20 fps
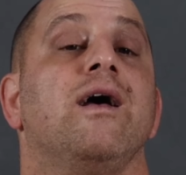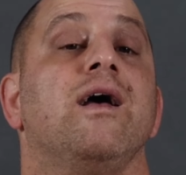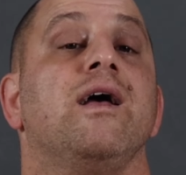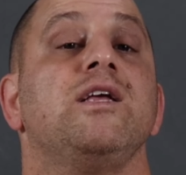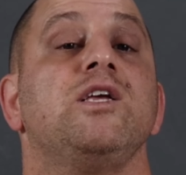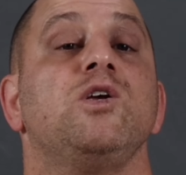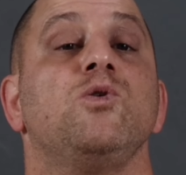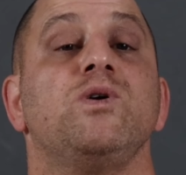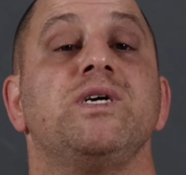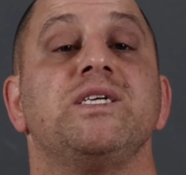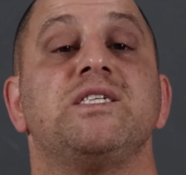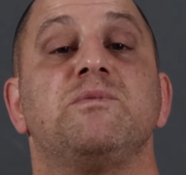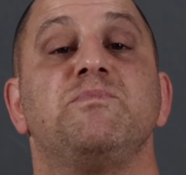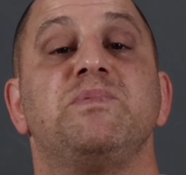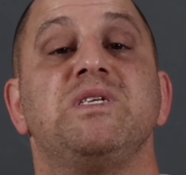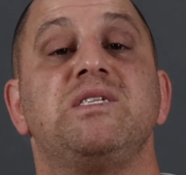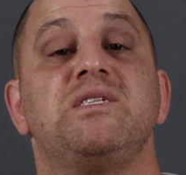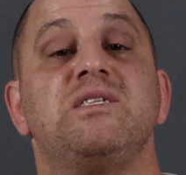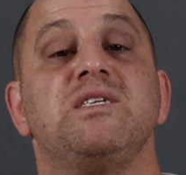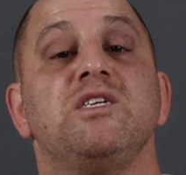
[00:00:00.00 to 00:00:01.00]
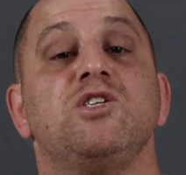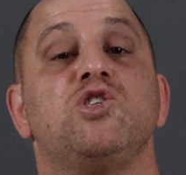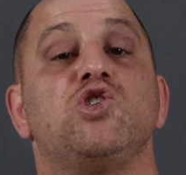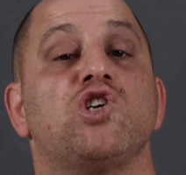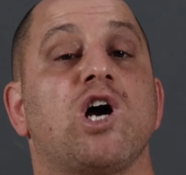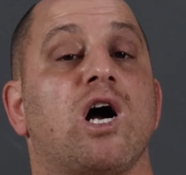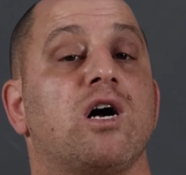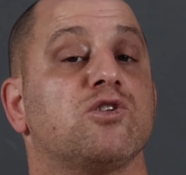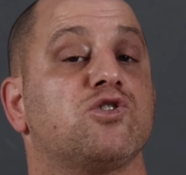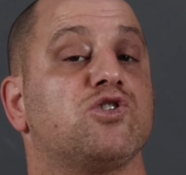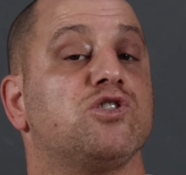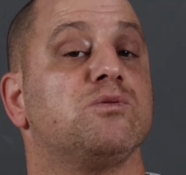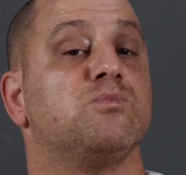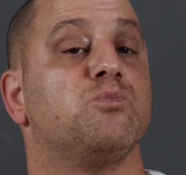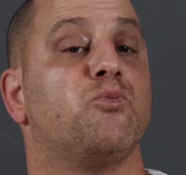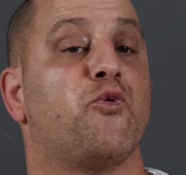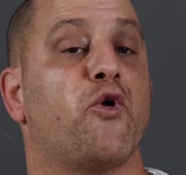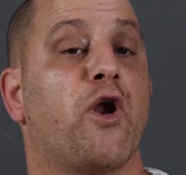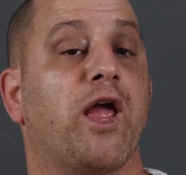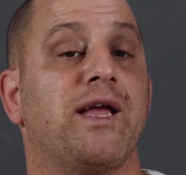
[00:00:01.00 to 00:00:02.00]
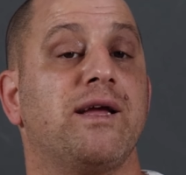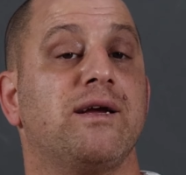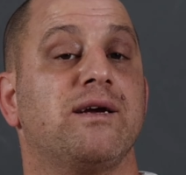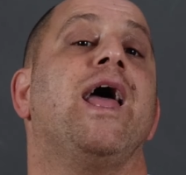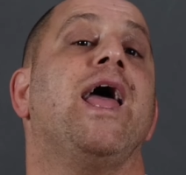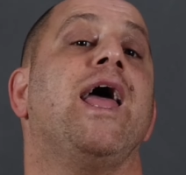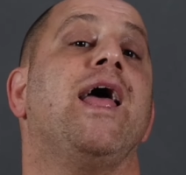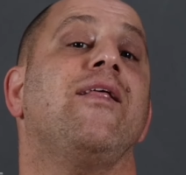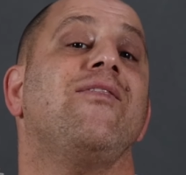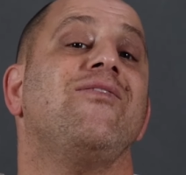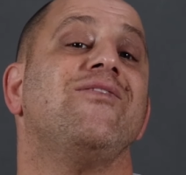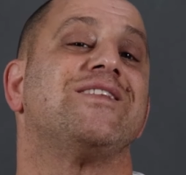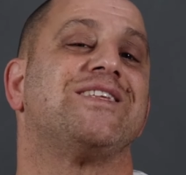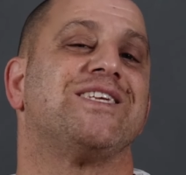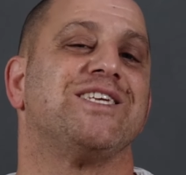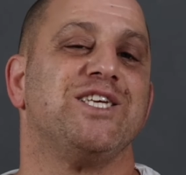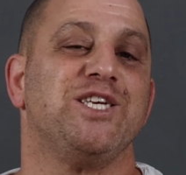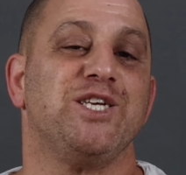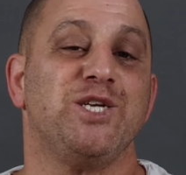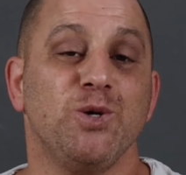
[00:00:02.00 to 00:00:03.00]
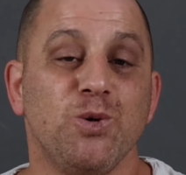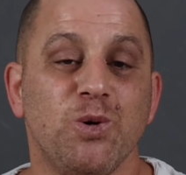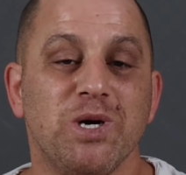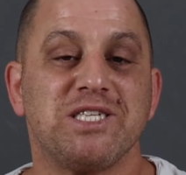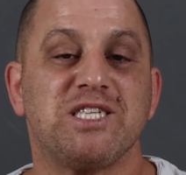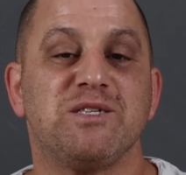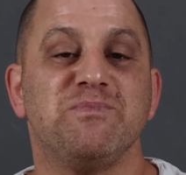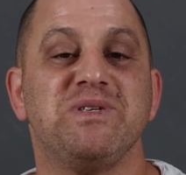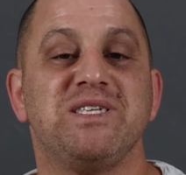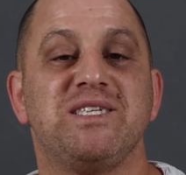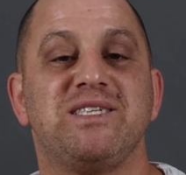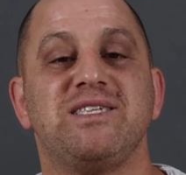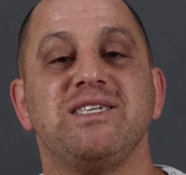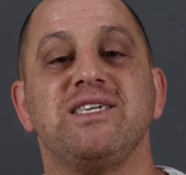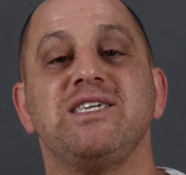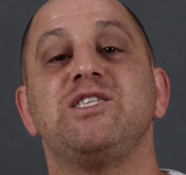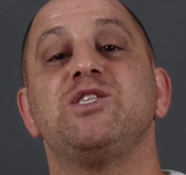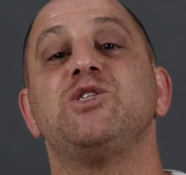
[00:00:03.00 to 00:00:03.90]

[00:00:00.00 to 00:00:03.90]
a USB-C charging brick and the USB-C